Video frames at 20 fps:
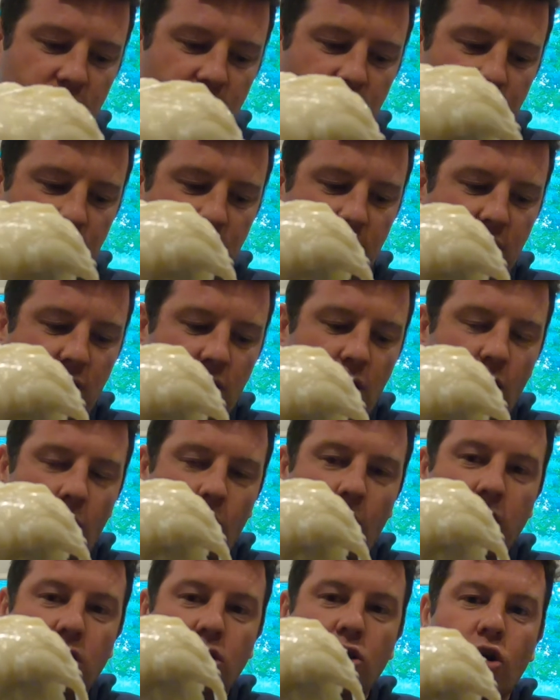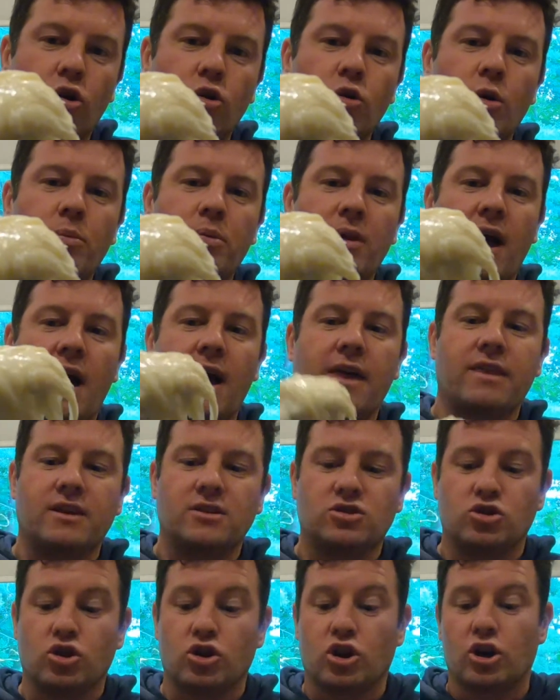Yep. When you go to apply
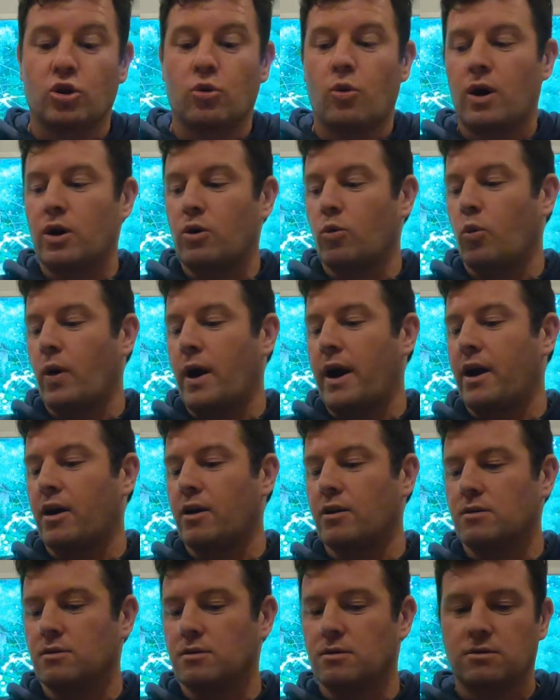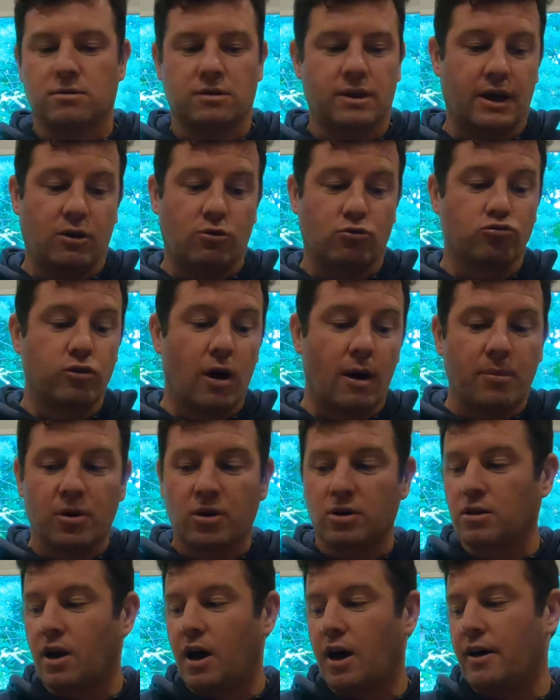this, you're going to want to wear like
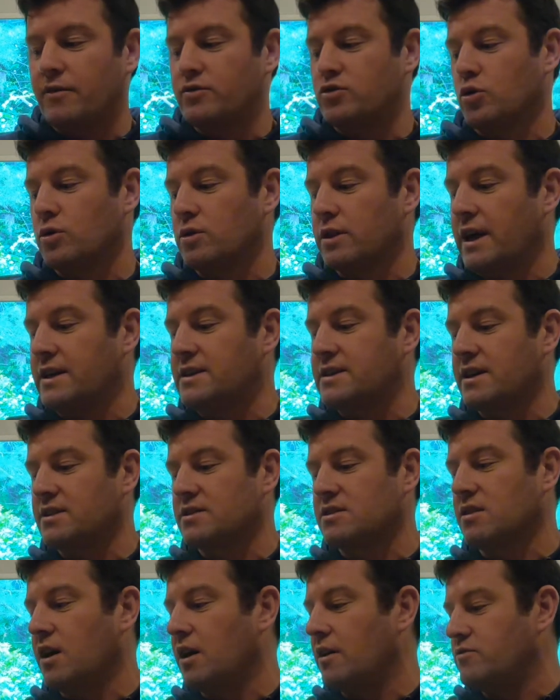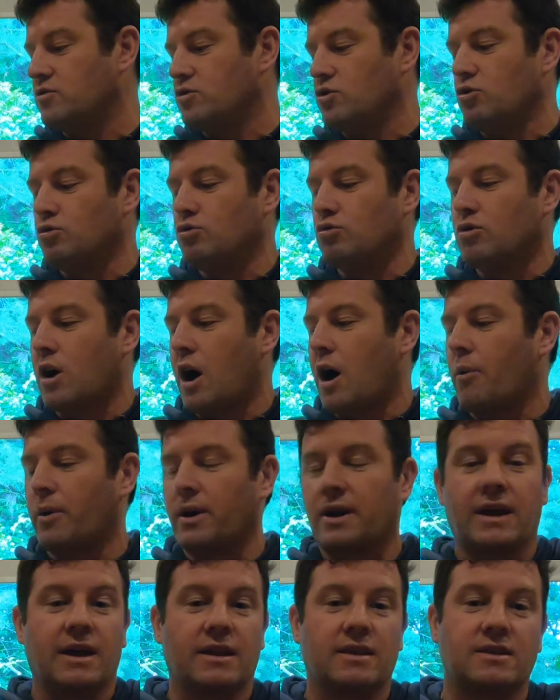rubber gloves or latex gloves. You do not
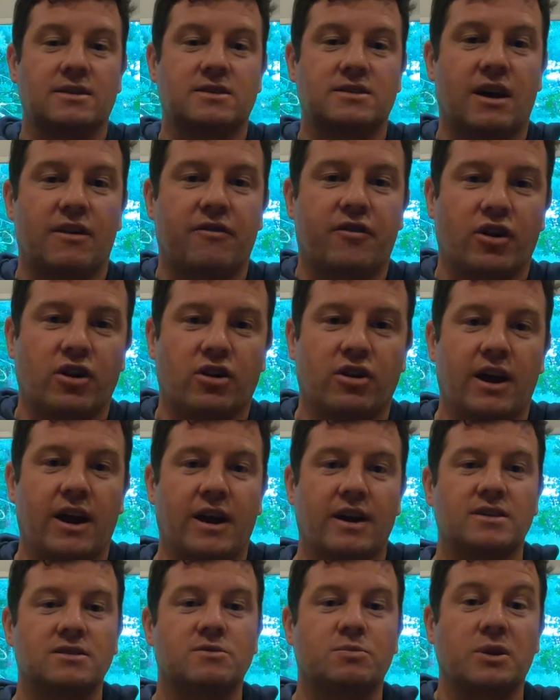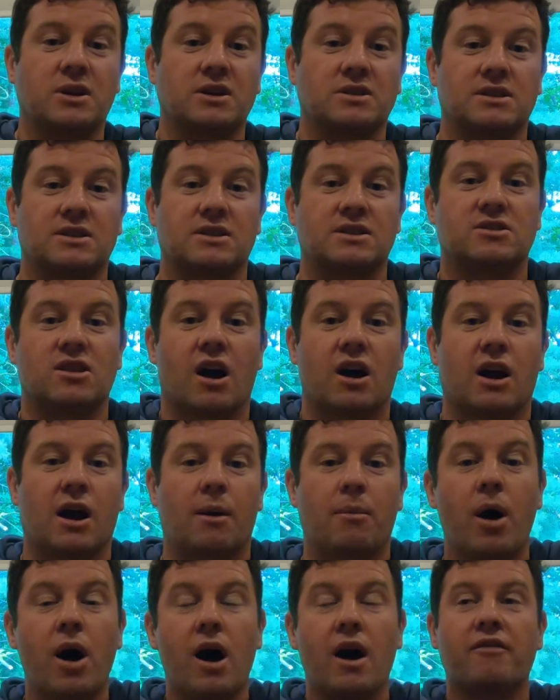want to get this stuff on your hands because it does not
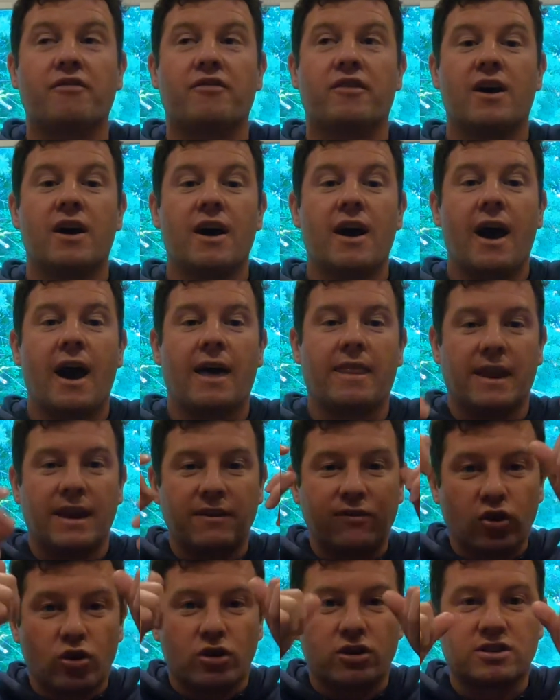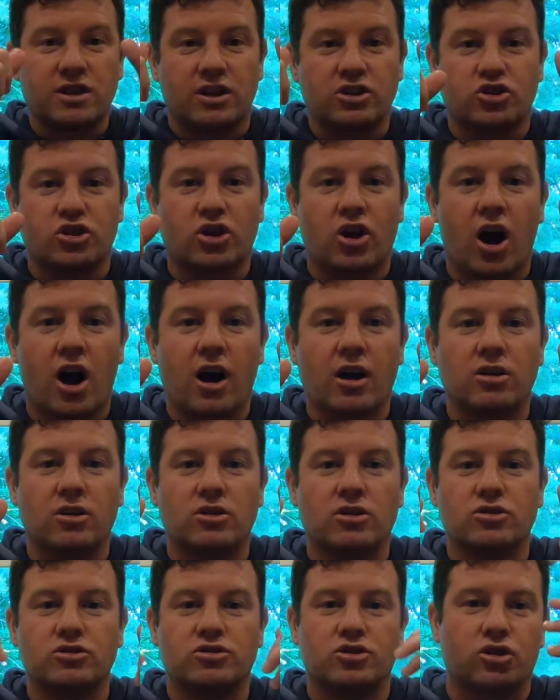come off. And then if you go to touch your
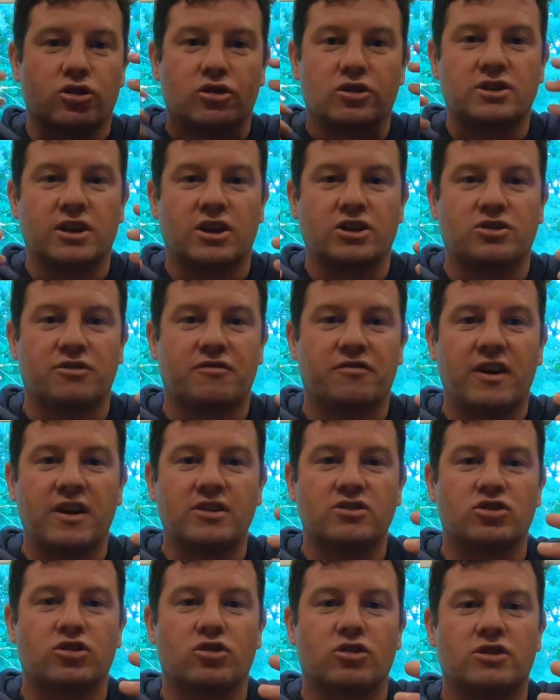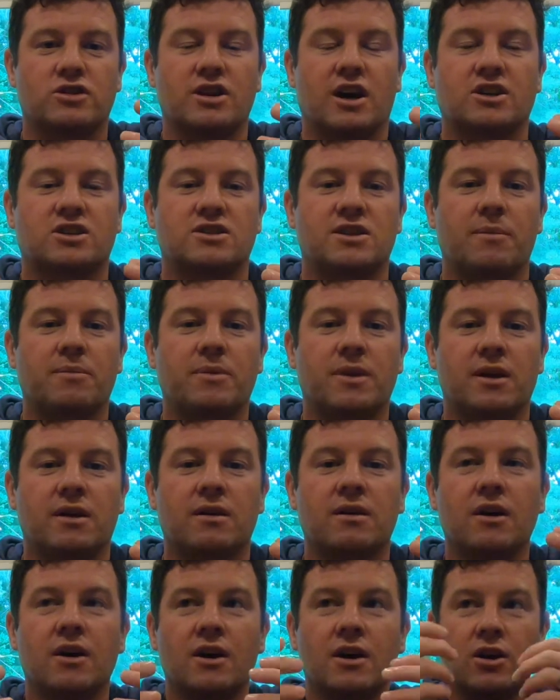goggles, you go to touch your face, you go to touch
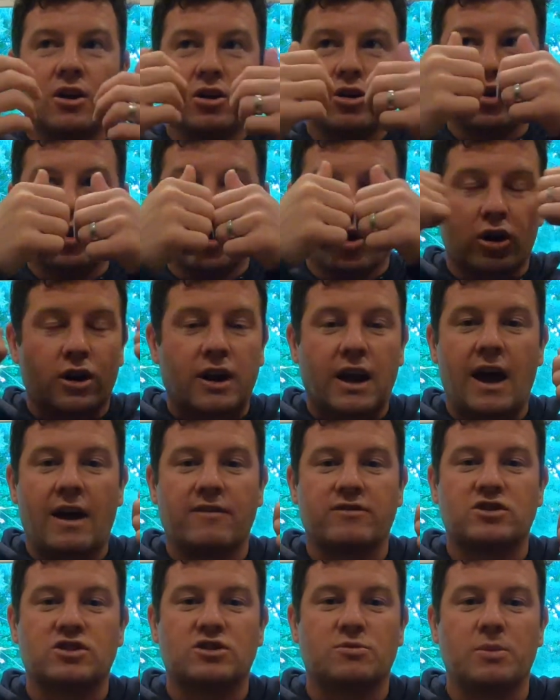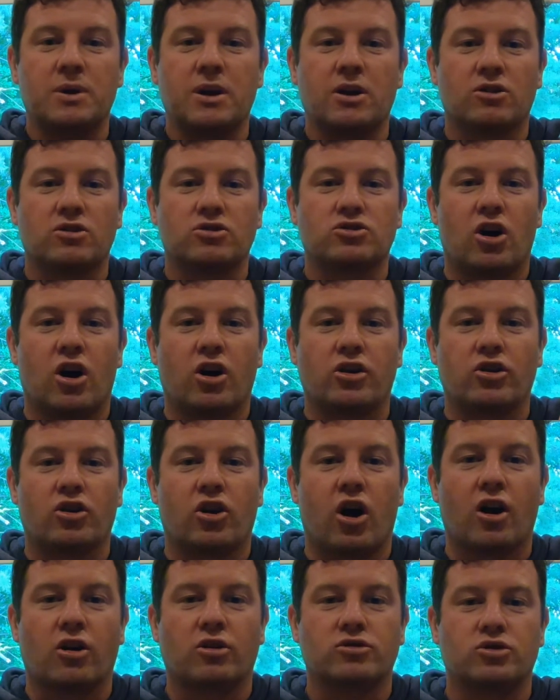something, you're going to have smears on
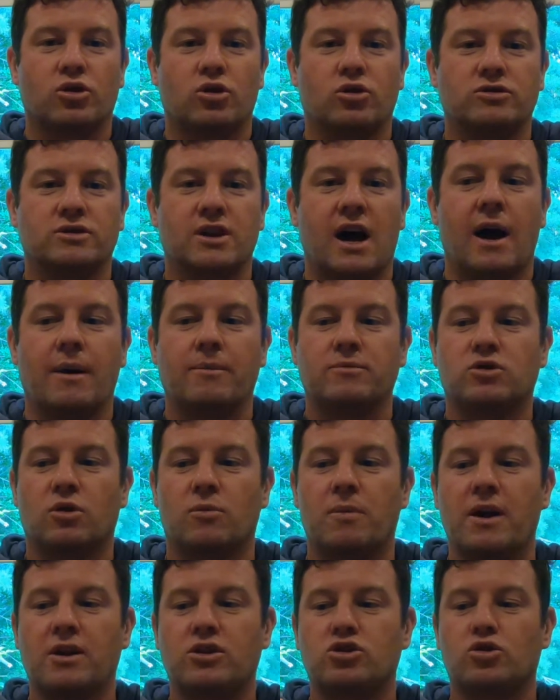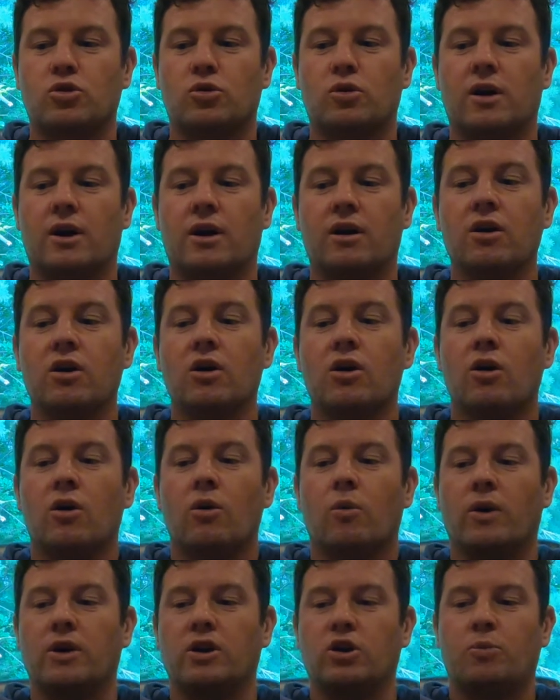your goggles the whole time. So make sure
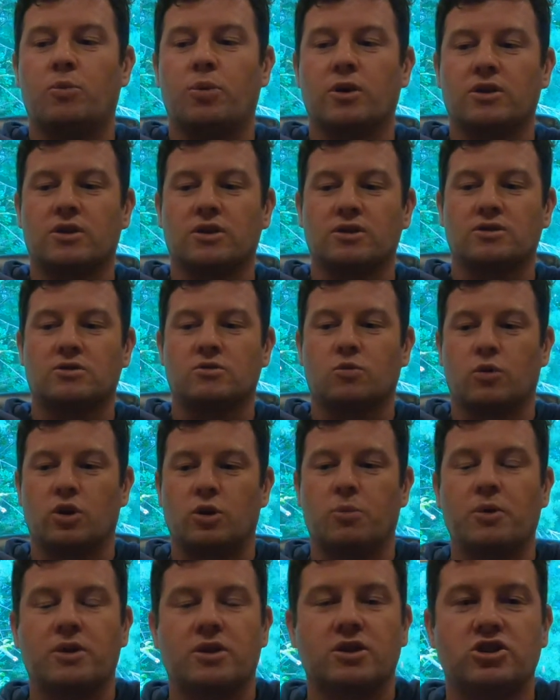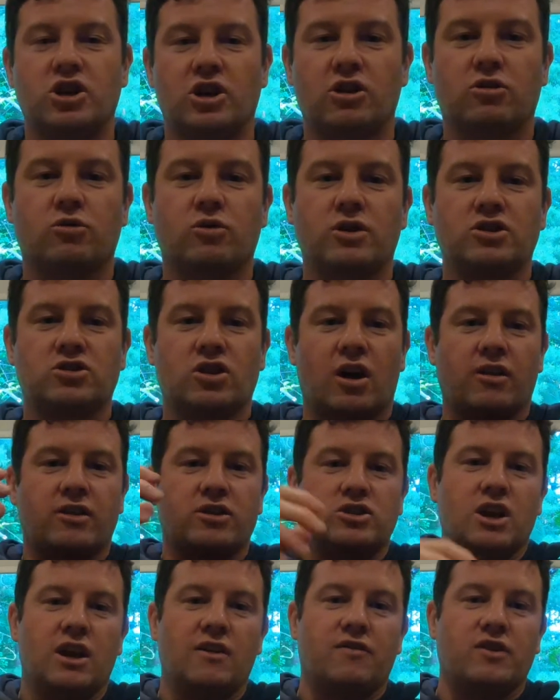when you put the channel grease on
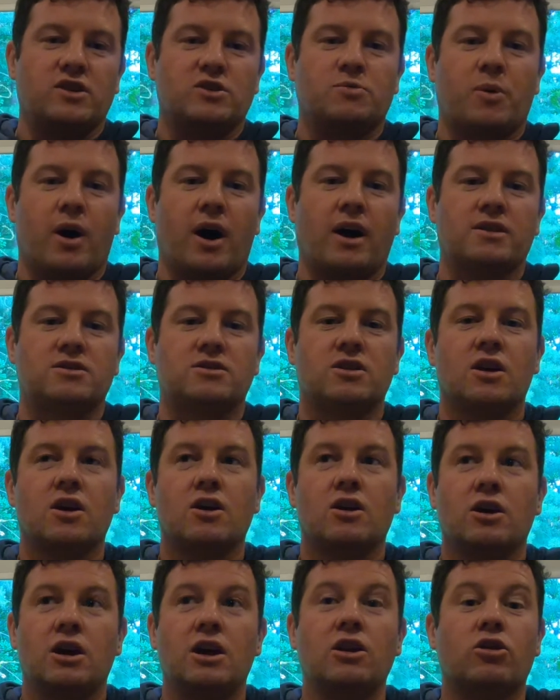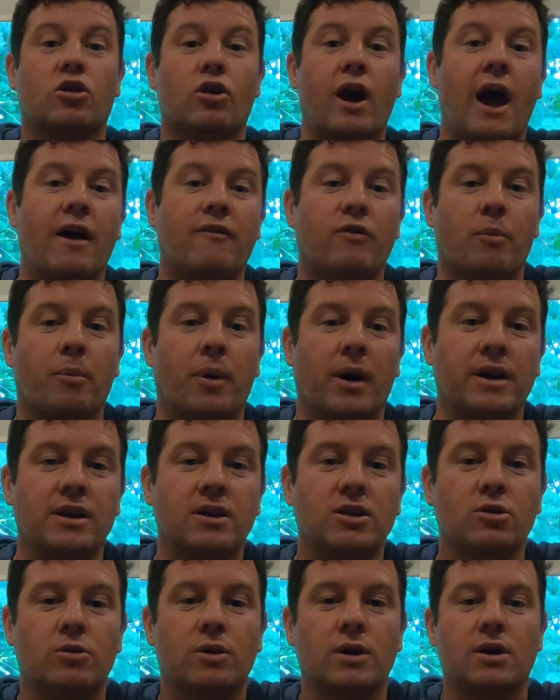the chafing spots, either have a
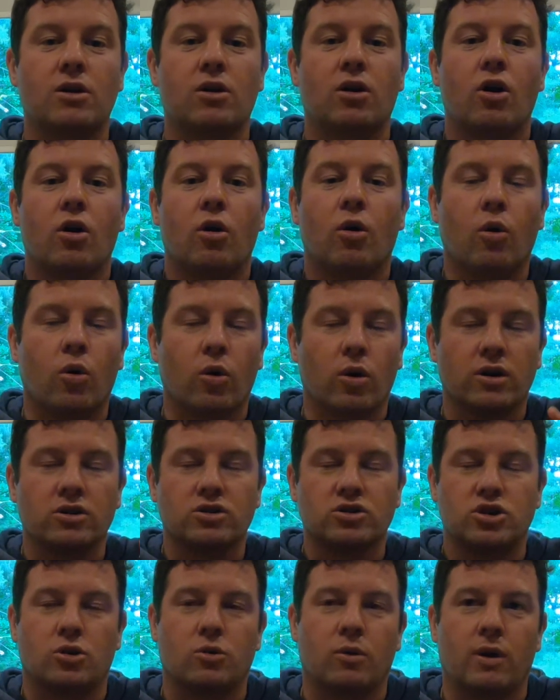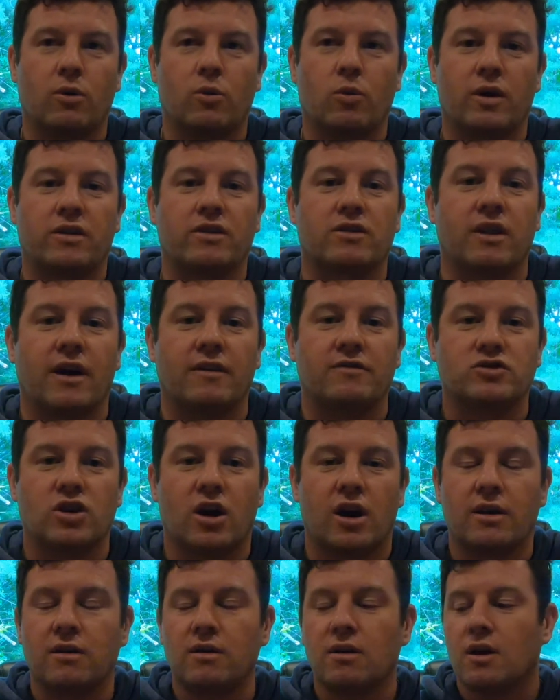buddy do it or do it with gloves
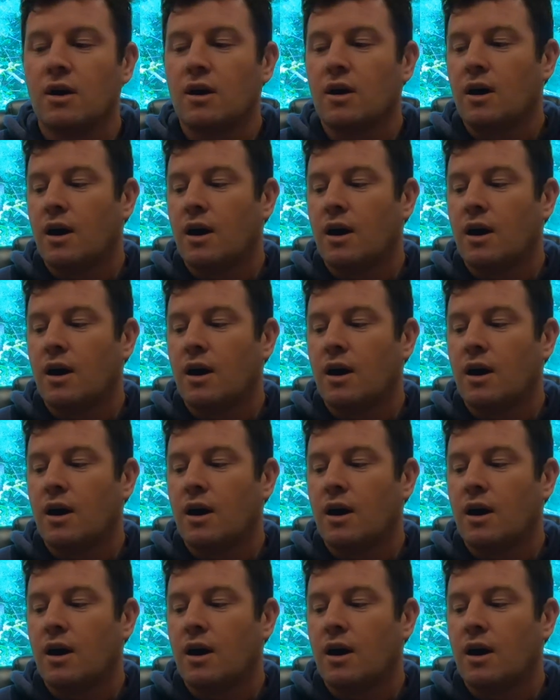on.